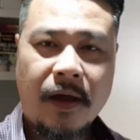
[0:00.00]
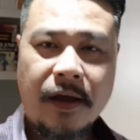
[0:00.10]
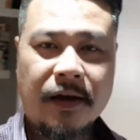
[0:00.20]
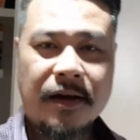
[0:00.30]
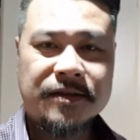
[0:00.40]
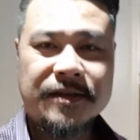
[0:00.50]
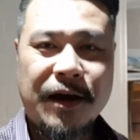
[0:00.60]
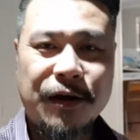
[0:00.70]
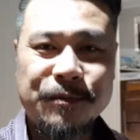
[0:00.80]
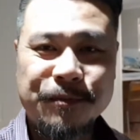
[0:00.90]
Hey guys,
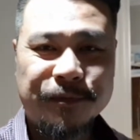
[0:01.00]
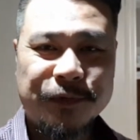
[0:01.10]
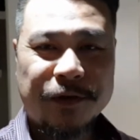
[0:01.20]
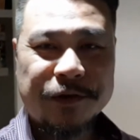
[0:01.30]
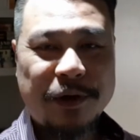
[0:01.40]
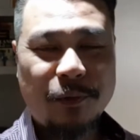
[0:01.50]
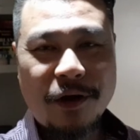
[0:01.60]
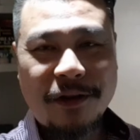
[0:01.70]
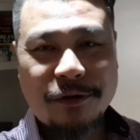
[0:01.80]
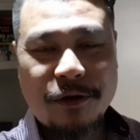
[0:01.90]
so it's been a
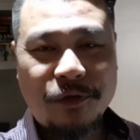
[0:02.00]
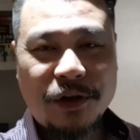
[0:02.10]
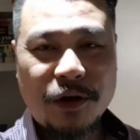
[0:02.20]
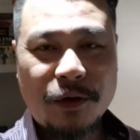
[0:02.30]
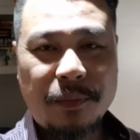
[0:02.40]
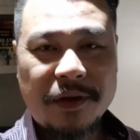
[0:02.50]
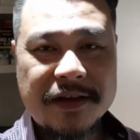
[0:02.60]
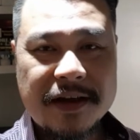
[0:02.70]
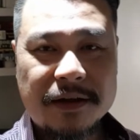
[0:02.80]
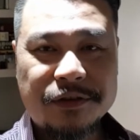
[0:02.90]
while, I created a video, but
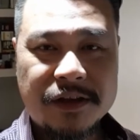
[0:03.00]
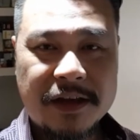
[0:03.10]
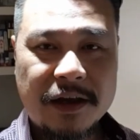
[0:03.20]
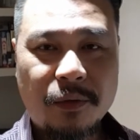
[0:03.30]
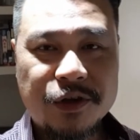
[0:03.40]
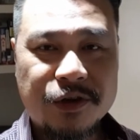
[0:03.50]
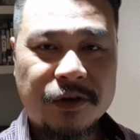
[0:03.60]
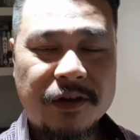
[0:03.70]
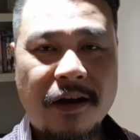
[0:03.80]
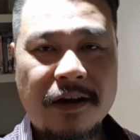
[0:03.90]
today I want to show
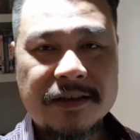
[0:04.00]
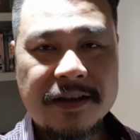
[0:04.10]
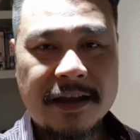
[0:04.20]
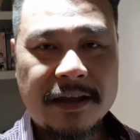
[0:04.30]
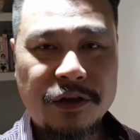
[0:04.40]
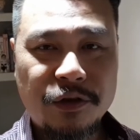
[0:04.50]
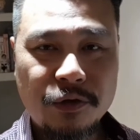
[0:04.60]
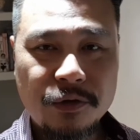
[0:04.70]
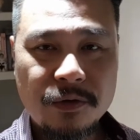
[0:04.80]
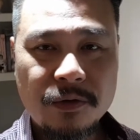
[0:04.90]
you guys a
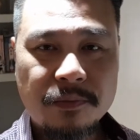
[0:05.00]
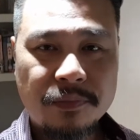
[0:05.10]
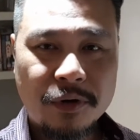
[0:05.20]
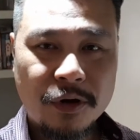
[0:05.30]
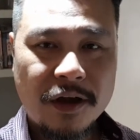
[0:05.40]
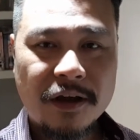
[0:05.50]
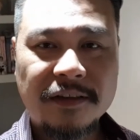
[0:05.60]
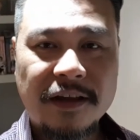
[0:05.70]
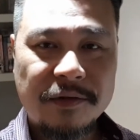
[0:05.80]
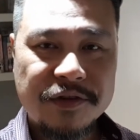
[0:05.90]
new
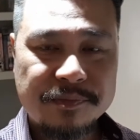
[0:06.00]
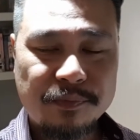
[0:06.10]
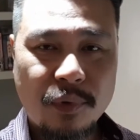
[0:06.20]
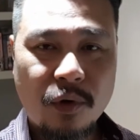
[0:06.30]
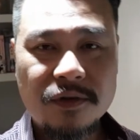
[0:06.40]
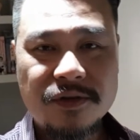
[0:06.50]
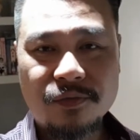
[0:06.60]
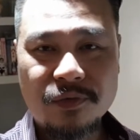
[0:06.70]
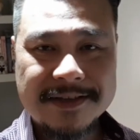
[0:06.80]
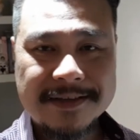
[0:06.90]
product that I just bought
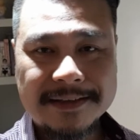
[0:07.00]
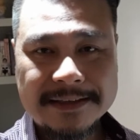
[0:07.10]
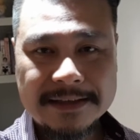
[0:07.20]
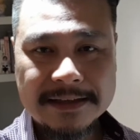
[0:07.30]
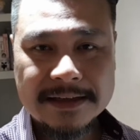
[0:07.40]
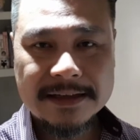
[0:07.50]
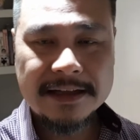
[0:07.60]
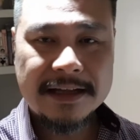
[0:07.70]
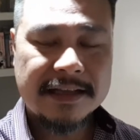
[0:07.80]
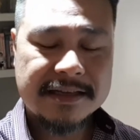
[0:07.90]
recently.
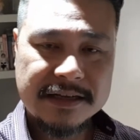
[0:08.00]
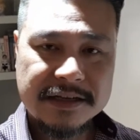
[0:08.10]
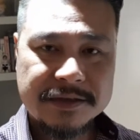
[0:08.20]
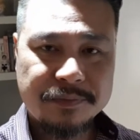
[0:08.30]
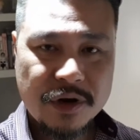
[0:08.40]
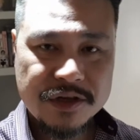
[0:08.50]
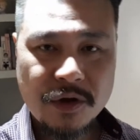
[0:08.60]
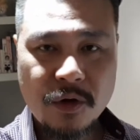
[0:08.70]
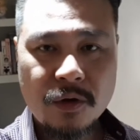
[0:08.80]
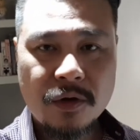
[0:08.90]
It's an
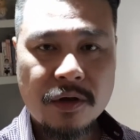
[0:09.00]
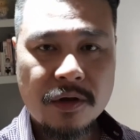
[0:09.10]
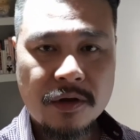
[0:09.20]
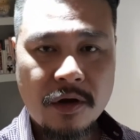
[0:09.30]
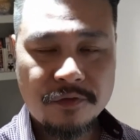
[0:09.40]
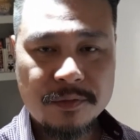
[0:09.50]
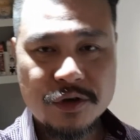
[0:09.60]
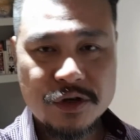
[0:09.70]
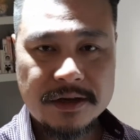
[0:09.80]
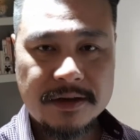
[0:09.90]
Nespresso Coffee
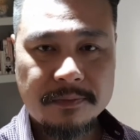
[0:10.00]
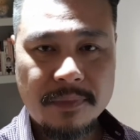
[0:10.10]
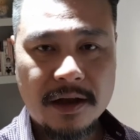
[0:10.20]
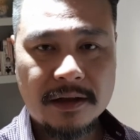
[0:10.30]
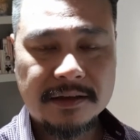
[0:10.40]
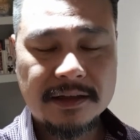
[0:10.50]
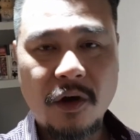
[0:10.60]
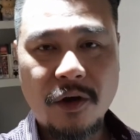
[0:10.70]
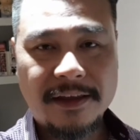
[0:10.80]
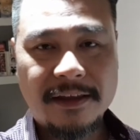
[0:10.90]
Machine by
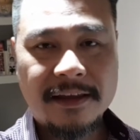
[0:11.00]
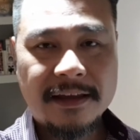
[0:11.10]
Delonghi.